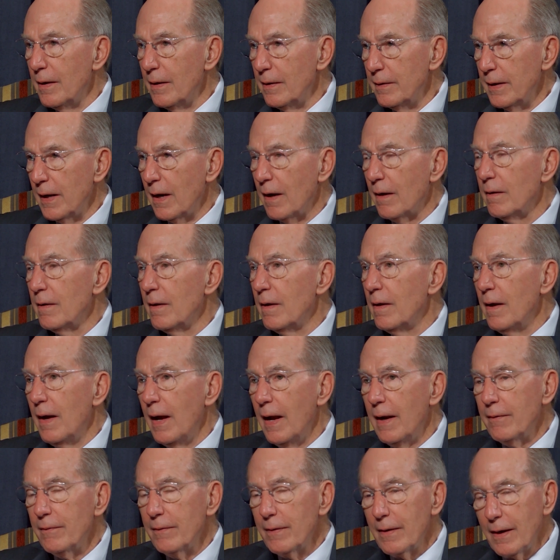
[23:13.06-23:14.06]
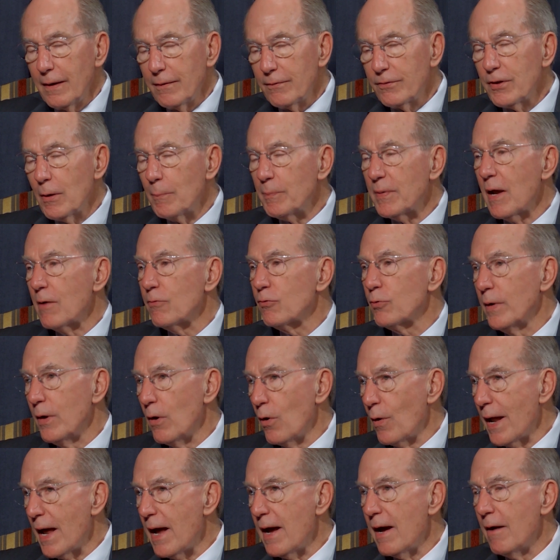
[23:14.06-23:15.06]
Yeah, and sometimes we
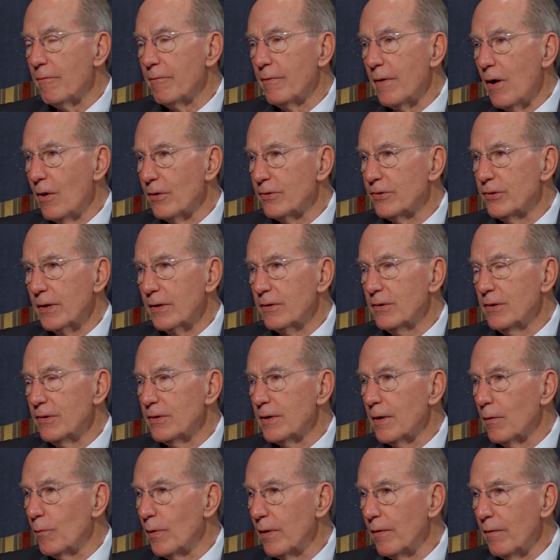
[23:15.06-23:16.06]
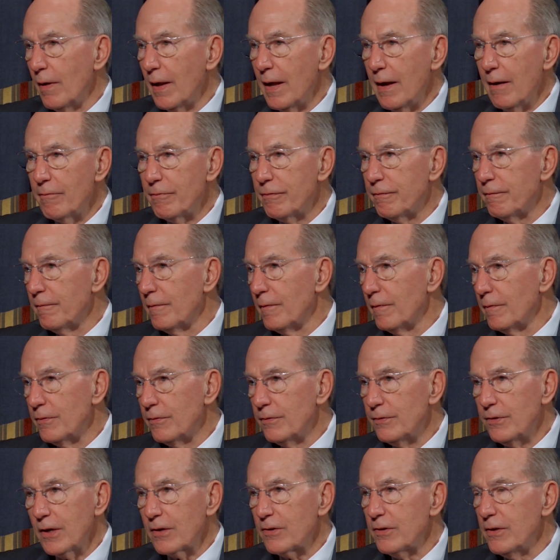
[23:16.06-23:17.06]
don't have all 67. We will have
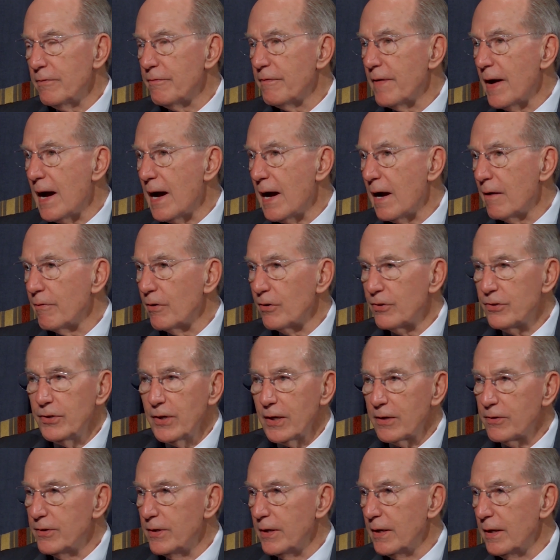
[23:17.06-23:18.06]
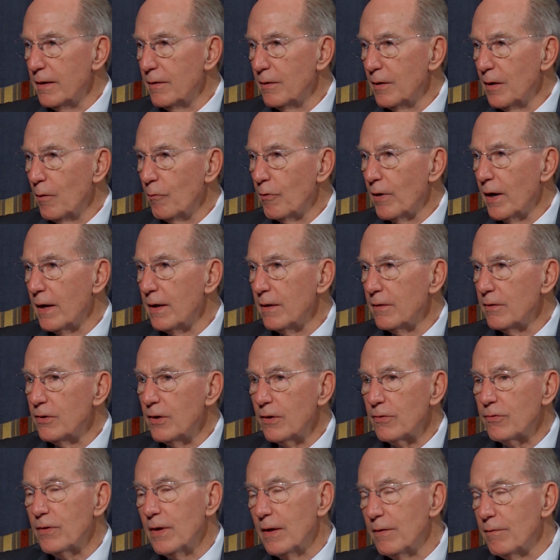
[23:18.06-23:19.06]
65 or 60, right?
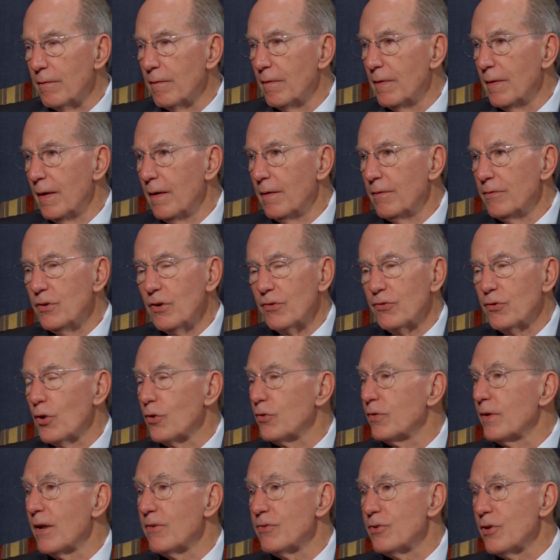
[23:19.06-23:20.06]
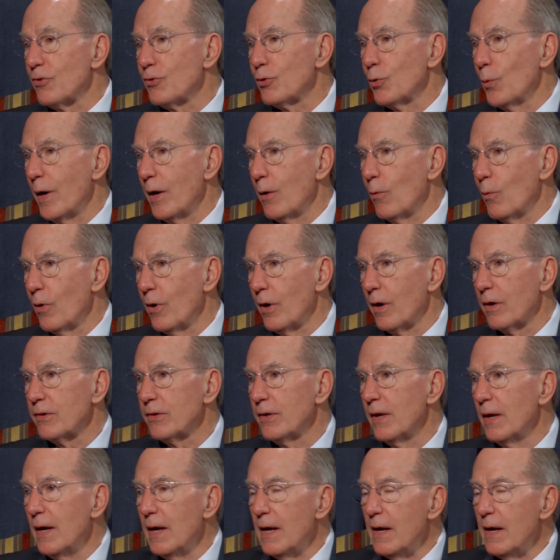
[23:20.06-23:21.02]
That's just the way it works.